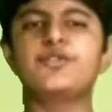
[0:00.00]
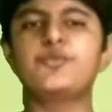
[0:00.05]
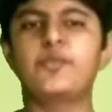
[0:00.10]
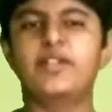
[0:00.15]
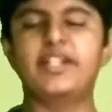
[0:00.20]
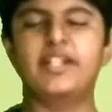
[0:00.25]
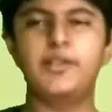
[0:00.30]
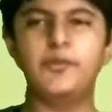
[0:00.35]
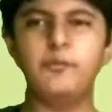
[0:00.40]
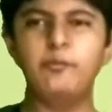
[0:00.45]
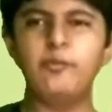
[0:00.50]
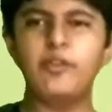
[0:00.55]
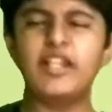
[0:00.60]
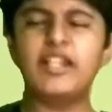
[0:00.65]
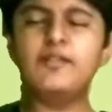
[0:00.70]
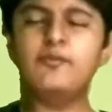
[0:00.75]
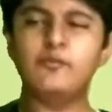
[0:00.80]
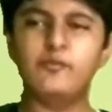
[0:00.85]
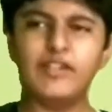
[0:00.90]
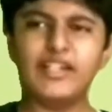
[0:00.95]
weight?
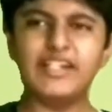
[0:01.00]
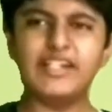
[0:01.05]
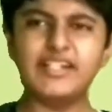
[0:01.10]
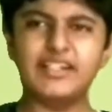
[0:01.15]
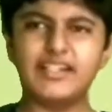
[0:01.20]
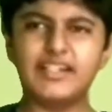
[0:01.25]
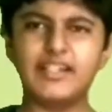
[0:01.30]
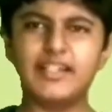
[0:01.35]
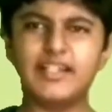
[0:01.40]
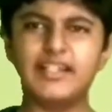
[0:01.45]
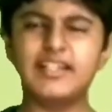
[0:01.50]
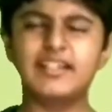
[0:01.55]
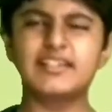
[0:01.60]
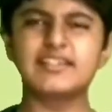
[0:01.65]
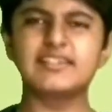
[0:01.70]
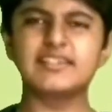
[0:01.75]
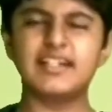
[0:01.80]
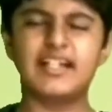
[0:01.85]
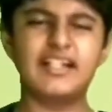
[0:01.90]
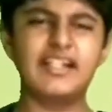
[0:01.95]
Well, weight
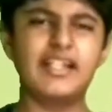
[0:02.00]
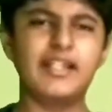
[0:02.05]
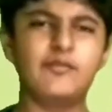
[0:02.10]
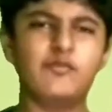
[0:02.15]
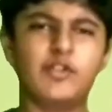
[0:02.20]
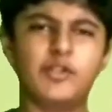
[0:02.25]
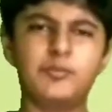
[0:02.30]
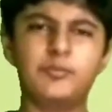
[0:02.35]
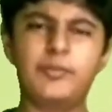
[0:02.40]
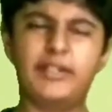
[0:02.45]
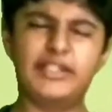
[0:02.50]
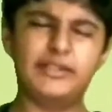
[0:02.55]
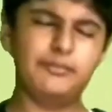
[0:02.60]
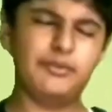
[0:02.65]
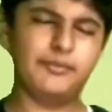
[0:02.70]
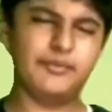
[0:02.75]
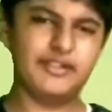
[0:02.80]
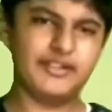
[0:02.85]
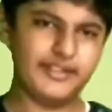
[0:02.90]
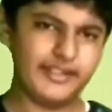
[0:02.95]
is, unlike what many
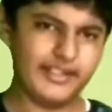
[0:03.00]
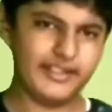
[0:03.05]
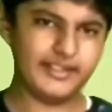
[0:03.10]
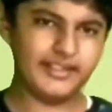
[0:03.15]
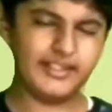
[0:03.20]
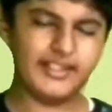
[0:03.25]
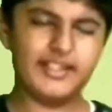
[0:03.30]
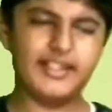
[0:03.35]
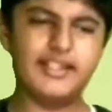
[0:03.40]
people think,